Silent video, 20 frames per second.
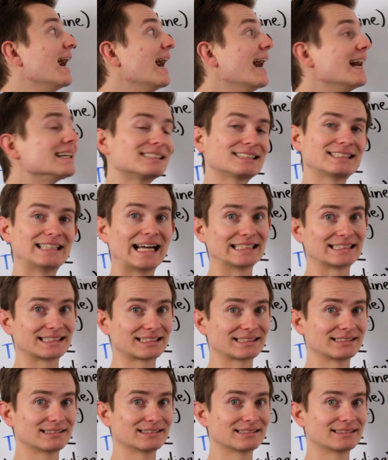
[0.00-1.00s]

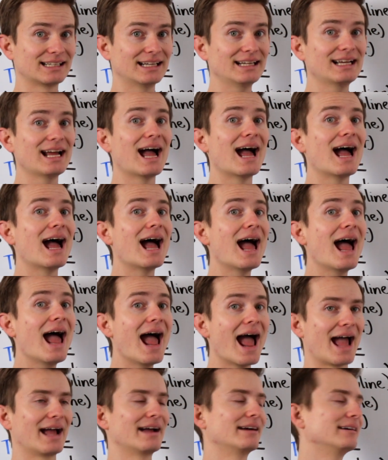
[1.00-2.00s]
estas. Okay,
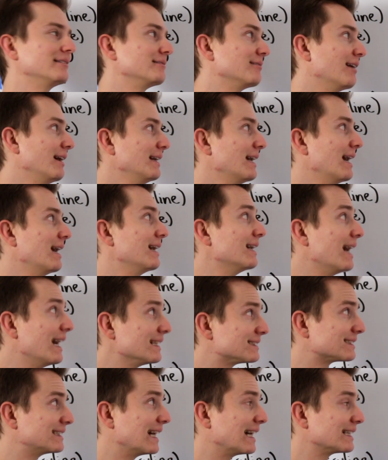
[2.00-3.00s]
right?
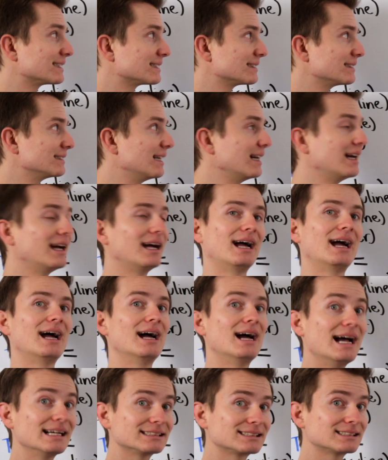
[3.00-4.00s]
Estas.
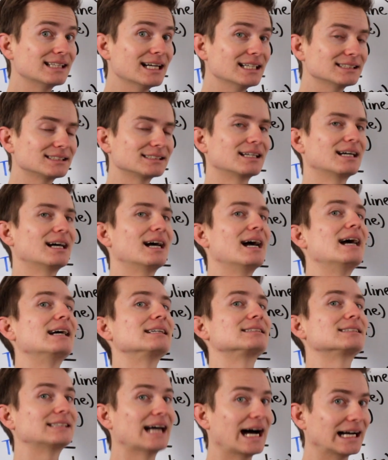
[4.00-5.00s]
Estas,
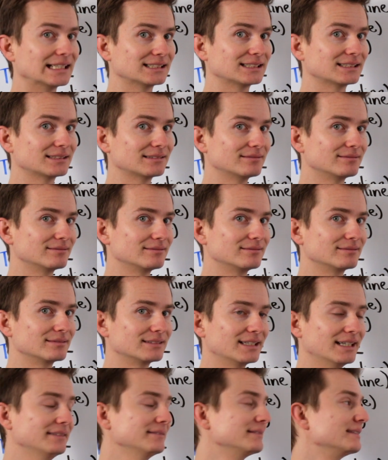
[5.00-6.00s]
estás.
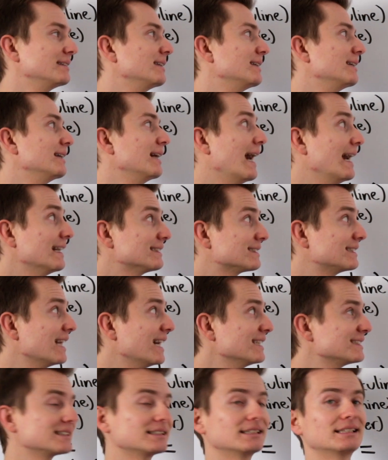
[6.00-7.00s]
Okay?
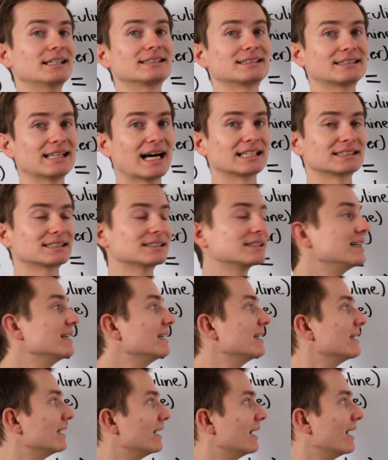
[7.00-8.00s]
Estas, estás.
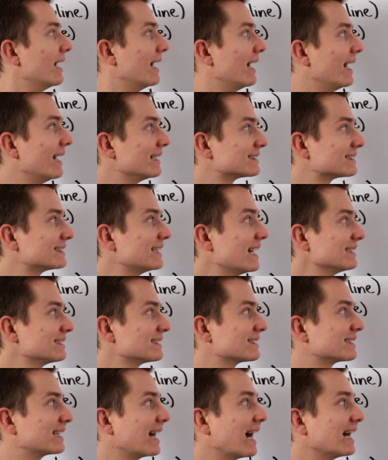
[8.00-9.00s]

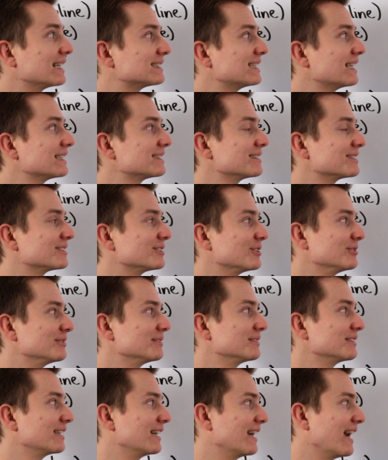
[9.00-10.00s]
Estas casas son
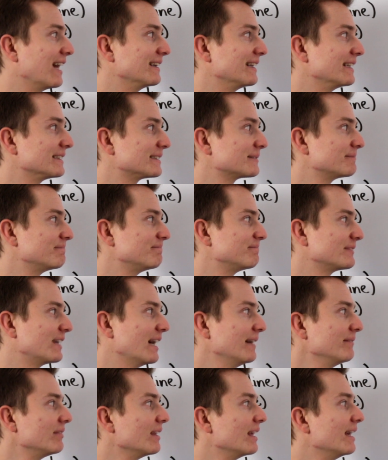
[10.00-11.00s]
grandes.
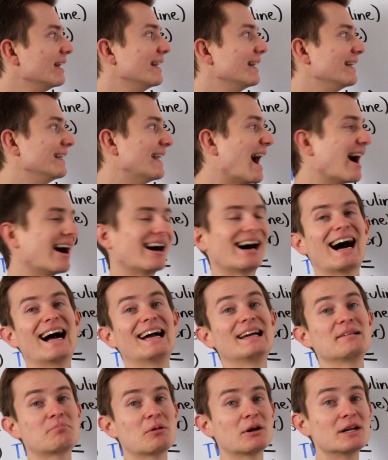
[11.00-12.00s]
Okay? Now,
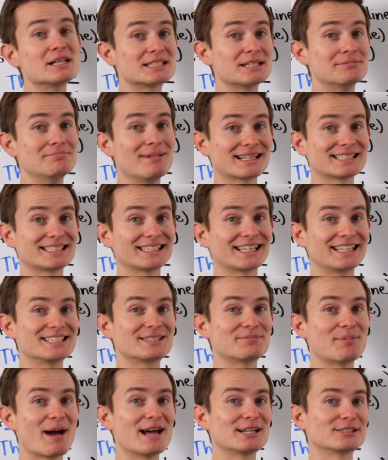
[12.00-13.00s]
I put in some Mexican
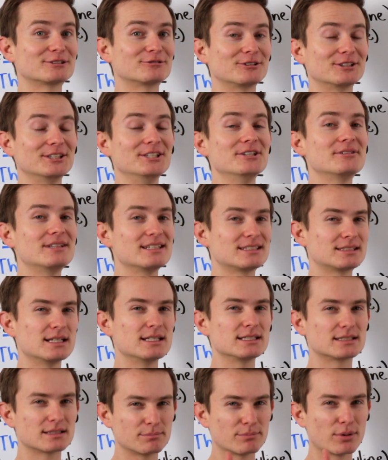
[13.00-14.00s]
Spanish for you. This
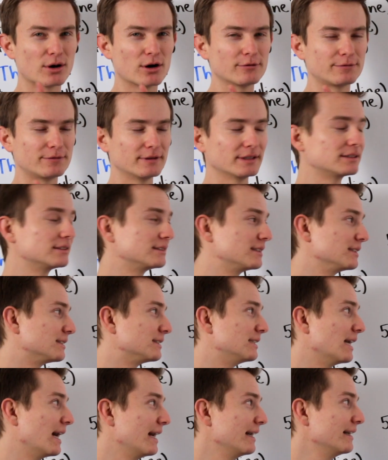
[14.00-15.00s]
is perfect to
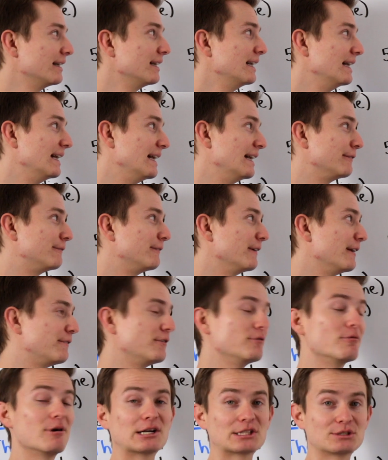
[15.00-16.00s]
say if
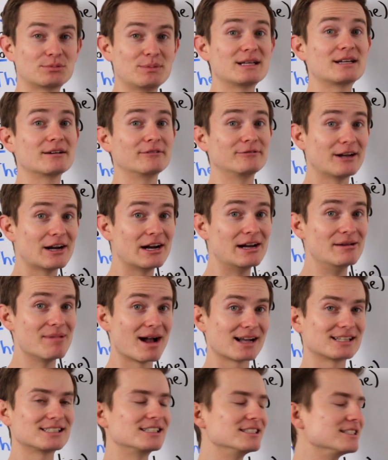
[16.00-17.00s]
you want to speak a very
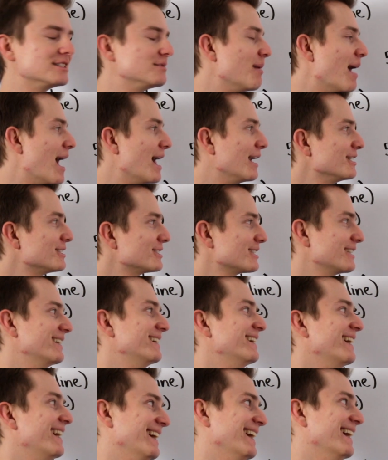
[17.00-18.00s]
Mexican Spanish.
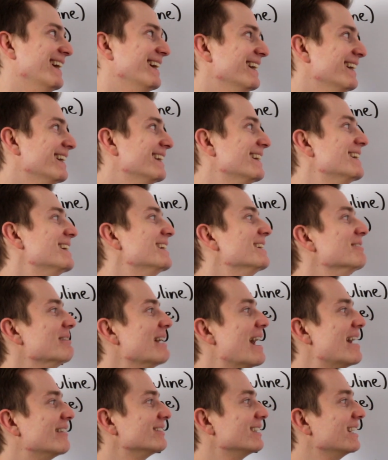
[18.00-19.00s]
We
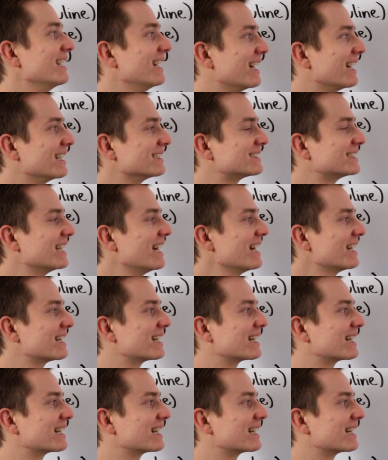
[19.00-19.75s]
have, ese